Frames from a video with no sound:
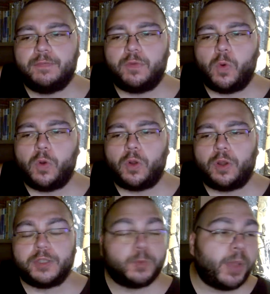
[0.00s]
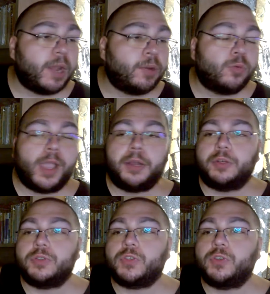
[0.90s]
for aspiring
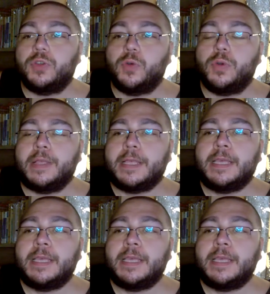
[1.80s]
writers who